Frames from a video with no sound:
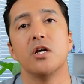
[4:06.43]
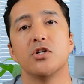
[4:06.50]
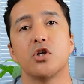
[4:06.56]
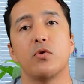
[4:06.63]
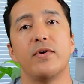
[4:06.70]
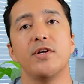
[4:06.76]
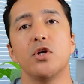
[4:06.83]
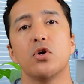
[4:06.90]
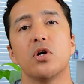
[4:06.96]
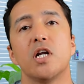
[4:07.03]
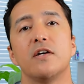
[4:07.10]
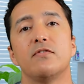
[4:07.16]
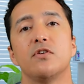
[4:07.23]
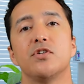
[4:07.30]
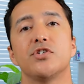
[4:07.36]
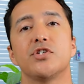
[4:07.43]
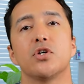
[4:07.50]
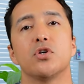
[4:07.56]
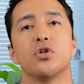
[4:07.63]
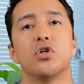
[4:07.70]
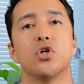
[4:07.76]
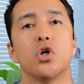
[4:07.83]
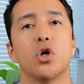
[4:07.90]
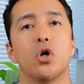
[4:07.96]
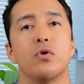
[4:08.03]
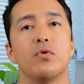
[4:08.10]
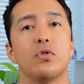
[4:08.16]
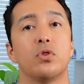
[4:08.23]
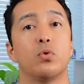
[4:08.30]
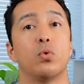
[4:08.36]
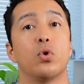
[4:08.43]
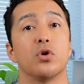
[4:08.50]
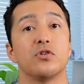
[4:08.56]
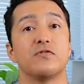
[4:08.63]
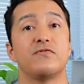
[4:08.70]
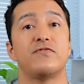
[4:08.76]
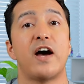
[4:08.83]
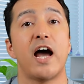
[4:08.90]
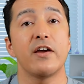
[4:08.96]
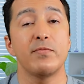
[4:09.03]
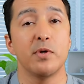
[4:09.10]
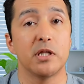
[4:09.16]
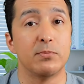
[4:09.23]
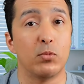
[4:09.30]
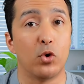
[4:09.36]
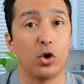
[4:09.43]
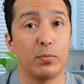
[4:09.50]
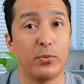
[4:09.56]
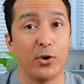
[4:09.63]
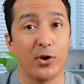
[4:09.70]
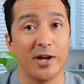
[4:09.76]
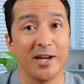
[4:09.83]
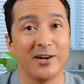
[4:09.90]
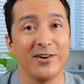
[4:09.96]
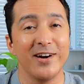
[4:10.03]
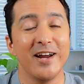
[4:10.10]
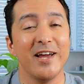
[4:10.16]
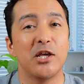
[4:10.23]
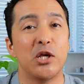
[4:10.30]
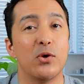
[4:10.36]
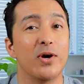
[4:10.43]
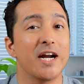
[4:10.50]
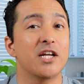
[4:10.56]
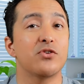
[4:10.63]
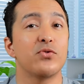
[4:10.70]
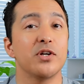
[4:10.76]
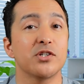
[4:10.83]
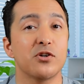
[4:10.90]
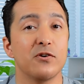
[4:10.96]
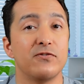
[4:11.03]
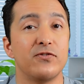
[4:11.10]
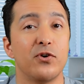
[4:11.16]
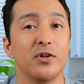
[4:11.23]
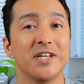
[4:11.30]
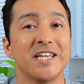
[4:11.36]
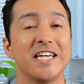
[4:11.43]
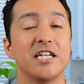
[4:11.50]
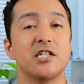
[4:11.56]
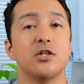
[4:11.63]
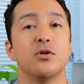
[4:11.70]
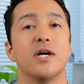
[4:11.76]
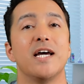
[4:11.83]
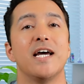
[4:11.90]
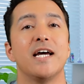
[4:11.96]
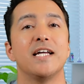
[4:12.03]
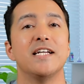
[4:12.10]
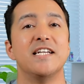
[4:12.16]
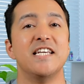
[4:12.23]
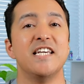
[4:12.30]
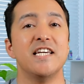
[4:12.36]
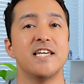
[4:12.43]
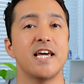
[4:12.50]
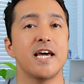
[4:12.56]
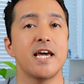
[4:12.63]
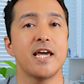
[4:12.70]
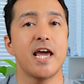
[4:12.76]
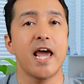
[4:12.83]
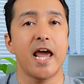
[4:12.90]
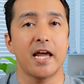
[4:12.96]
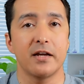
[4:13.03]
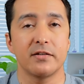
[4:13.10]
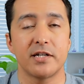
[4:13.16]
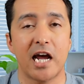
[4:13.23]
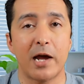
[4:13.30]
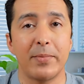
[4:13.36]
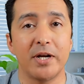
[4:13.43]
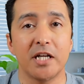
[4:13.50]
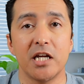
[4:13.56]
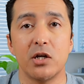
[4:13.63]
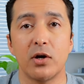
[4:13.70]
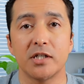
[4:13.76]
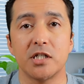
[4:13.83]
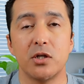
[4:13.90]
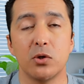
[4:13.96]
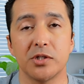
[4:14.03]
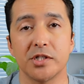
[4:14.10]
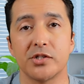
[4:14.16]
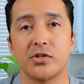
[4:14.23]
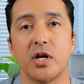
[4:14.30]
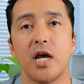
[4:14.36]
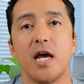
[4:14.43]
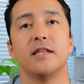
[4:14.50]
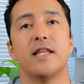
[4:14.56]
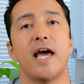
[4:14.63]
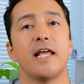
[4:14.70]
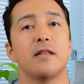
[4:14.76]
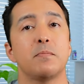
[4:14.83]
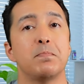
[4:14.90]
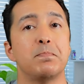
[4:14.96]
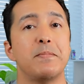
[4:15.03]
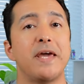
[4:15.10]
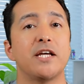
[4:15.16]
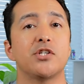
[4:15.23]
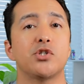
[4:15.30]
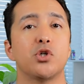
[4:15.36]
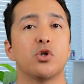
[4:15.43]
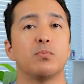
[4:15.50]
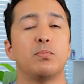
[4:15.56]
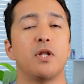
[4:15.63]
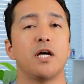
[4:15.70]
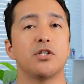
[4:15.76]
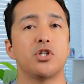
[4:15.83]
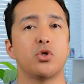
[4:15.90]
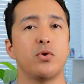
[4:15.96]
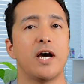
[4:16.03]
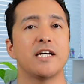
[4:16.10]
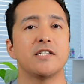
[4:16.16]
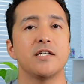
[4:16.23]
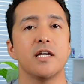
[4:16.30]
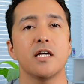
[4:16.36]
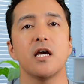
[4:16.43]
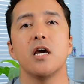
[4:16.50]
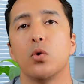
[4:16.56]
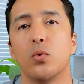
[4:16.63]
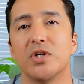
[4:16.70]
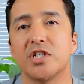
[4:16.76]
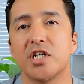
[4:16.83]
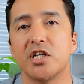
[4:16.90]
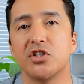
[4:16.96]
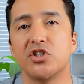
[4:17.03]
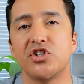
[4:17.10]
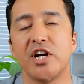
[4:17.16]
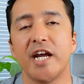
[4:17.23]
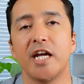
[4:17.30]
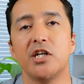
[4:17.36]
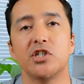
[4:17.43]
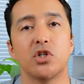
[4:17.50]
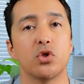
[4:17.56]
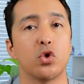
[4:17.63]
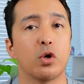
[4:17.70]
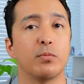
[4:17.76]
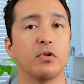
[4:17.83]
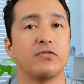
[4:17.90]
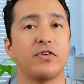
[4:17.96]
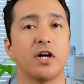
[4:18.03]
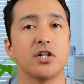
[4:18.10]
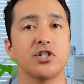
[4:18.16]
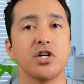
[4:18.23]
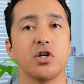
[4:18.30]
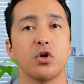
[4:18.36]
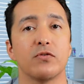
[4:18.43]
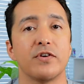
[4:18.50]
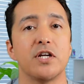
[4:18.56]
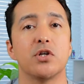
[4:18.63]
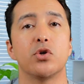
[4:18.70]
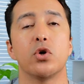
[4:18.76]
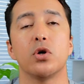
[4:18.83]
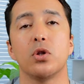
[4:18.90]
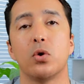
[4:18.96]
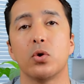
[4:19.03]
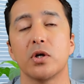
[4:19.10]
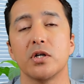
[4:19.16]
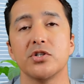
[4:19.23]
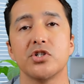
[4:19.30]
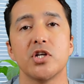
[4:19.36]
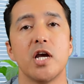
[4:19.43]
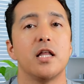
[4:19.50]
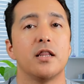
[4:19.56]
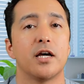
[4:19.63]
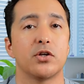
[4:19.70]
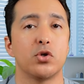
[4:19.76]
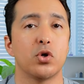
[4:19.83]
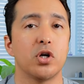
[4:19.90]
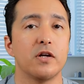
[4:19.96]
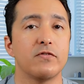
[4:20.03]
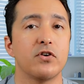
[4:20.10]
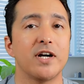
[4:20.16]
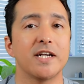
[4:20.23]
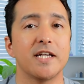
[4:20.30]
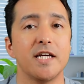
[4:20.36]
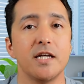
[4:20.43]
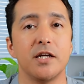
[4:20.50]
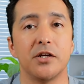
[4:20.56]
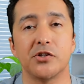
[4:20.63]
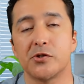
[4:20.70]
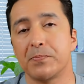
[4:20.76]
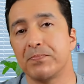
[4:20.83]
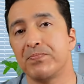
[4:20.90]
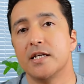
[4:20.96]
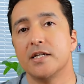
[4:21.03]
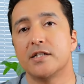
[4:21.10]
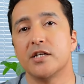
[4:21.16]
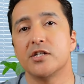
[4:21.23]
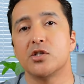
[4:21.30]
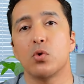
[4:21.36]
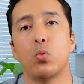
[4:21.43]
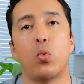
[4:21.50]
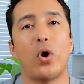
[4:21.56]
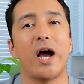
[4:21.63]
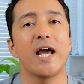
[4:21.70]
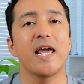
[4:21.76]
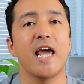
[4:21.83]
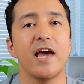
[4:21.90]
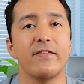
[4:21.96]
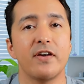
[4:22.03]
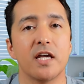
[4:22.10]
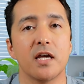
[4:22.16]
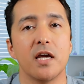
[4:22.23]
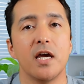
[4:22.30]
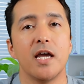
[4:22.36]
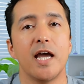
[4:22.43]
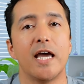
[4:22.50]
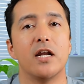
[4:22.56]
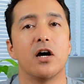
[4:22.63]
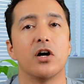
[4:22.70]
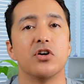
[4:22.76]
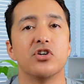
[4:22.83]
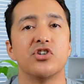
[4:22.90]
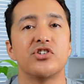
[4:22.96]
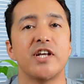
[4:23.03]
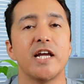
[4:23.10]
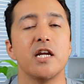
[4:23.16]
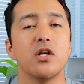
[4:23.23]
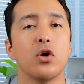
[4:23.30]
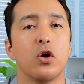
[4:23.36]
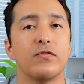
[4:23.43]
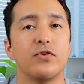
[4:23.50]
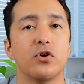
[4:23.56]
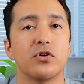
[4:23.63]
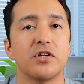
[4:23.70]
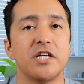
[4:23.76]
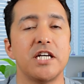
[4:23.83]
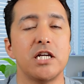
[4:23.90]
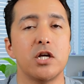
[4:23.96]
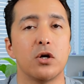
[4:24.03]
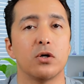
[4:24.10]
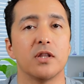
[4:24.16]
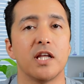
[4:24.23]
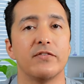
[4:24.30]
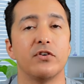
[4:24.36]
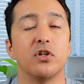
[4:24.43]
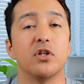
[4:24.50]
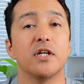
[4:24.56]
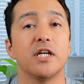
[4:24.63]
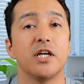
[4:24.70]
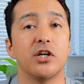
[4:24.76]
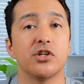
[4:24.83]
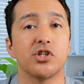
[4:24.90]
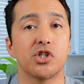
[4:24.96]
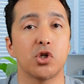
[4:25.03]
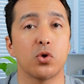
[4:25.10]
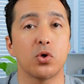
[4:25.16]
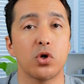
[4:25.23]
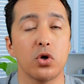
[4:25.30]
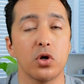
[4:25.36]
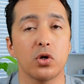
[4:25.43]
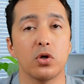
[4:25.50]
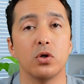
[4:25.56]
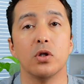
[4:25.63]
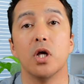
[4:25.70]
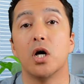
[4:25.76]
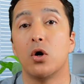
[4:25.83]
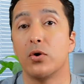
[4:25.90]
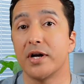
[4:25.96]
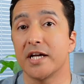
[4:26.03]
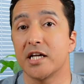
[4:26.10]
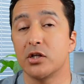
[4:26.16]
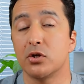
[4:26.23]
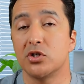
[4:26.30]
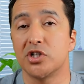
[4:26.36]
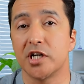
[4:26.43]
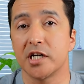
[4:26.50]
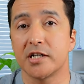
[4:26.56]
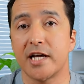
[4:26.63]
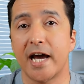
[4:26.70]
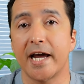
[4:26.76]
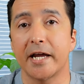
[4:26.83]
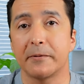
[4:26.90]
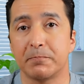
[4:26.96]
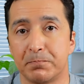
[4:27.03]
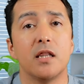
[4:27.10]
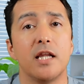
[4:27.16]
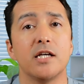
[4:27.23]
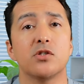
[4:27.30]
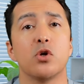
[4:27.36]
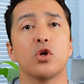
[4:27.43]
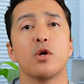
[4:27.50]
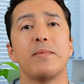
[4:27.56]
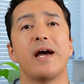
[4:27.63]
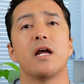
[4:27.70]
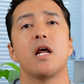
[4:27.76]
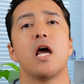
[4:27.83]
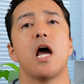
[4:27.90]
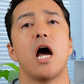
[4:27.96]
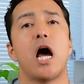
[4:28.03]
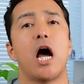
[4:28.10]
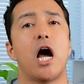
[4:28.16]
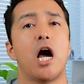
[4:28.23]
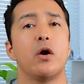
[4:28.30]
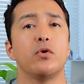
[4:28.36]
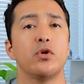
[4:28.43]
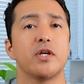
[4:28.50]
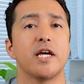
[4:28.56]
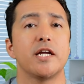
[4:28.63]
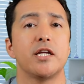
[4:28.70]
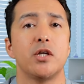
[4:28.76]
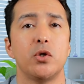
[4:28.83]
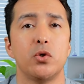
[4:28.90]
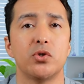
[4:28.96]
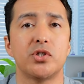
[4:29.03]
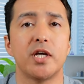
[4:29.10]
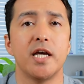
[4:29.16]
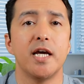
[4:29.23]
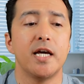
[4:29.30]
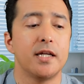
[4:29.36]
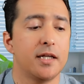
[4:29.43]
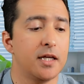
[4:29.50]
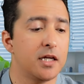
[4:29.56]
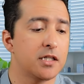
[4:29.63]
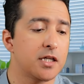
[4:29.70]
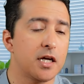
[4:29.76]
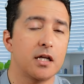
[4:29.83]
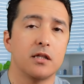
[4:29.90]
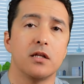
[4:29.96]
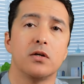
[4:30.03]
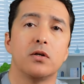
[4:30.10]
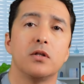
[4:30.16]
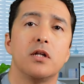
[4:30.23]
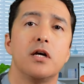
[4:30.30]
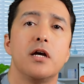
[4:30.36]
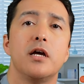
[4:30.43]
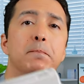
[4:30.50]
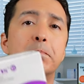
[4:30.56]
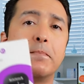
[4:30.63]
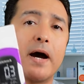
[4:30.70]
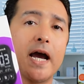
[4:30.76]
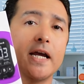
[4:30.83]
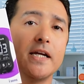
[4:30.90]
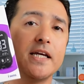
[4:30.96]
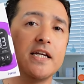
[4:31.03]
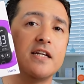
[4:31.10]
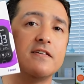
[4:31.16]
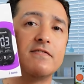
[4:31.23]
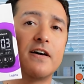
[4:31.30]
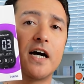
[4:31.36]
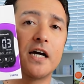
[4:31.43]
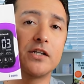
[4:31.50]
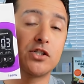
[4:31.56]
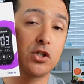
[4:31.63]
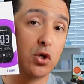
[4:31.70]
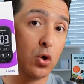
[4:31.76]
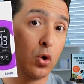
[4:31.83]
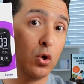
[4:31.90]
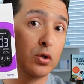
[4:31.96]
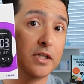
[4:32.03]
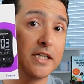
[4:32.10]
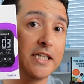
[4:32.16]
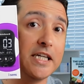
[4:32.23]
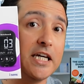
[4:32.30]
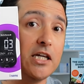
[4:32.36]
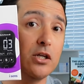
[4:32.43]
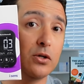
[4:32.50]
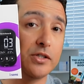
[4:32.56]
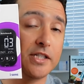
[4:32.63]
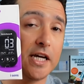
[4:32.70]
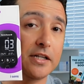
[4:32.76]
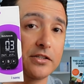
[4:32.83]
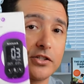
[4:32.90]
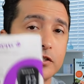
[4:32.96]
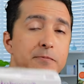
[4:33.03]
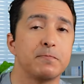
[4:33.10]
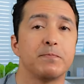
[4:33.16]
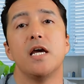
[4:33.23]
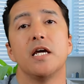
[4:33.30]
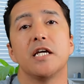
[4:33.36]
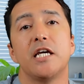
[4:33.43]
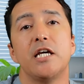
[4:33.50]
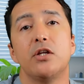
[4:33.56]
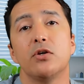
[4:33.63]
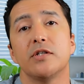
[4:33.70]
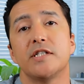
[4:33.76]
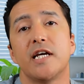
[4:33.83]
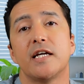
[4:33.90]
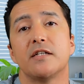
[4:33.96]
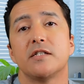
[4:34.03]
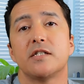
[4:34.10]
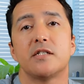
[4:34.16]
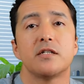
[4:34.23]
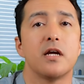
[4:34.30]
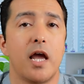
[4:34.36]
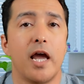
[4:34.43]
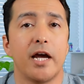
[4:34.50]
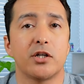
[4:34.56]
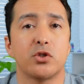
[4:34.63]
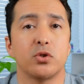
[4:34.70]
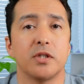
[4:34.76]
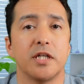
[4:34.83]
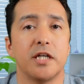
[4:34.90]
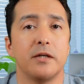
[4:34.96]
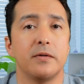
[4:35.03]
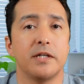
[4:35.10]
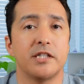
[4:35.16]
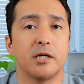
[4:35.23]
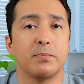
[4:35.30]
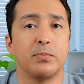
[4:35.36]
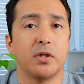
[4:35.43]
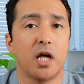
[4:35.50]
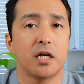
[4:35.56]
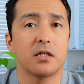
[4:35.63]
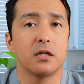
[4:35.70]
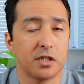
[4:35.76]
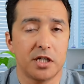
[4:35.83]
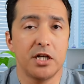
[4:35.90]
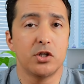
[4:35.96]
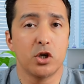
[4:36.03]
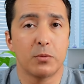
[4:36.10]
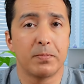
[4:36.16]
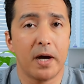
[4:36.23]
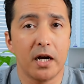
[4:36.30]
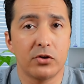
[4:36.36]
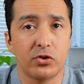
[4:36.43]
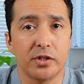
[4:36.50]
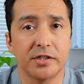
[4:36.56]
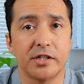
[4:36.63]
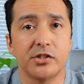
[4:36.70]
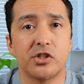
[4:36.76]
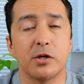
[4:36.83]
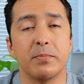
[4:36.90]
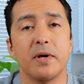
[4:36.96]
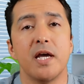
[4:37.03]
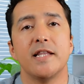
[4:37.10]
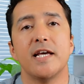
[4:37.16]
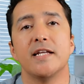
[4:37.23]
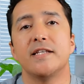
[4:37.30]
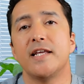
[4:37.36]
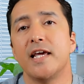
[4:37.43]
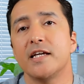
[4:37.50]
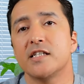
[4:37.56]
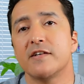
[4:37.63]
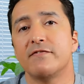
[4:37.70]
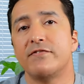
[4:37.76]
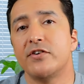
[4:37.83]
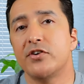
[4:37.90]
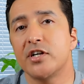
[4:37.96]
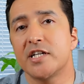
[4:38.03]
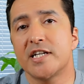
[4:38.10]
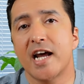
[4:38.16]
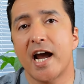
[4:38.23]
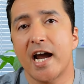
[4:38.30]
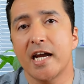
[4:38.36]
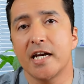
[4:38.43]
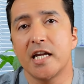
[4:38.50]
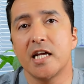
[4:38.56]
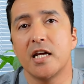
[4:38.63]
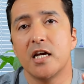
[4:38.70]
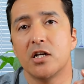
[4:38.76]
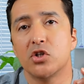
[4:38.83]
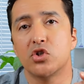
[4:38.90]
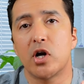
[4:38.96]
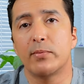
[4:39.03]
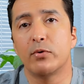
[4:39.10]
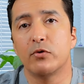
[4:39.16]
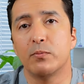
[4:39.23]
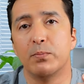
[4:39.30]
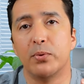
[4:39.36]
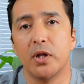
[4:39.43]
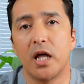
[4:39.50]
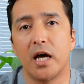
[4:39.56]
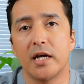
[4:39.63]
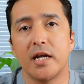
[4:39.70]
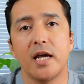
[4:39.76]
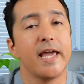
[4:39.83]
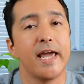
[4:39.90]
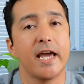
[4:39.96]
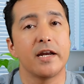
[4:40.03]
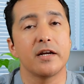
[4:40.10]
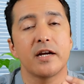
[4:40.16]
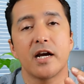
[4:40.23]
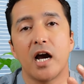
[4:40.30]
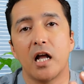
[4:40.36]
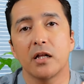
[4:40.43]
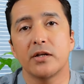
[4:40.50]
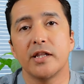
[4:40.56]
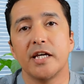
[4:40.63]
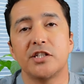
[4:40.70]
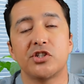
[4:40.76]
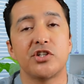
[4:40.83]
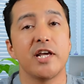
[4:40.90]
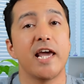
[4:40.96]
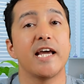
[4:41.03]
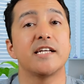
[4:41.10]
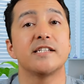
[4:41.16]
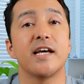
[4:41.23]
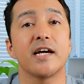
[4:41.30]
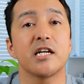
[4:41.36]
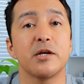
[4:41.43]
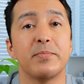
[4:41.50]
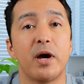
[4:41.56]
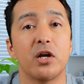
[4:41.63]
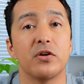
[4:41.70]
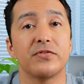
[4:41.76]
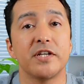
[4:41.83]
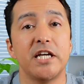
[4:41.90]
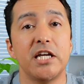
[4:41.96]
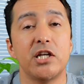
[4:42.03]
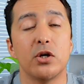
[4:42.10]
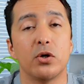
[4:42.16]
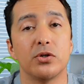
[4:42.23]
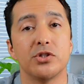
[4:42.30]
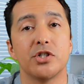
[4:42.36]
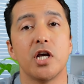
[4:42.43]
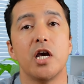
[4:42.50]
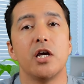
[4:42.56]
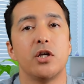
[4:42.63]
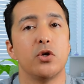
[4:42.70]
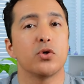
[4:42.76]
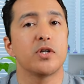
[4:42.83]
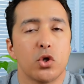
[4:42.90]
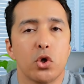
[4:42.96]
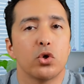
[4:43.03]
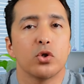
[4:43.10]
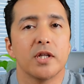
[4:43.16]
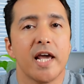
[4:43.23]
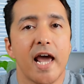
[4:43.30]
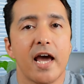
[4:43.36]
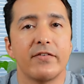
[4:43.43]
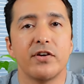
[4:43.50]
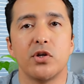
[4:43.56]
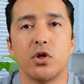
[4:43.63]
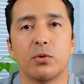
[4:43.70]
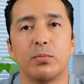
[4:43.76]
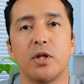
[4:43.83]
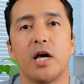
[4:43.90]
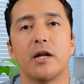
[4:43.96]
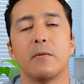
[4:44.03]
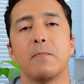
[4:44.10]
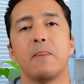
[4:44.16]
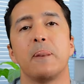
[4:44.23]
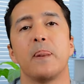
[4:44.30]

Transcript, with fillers: So when your levels grow towards 5 millimole per liter, you are at risk of falling into DKA, diabetic ketoacidosis. That makes your blood too acidic, which can change the normal functioning of internal organs like your liver and kidneys. This is why having an understanding of your ketone level is so critical on a ketogenic diet. Let's talk about how you can use this uh, little mighty device called KetoSens. KetoSens actually is a blood ketone monitoring system that takes a very tiny drop of blood and calculates the exact amount of ketones you currently have in your blood.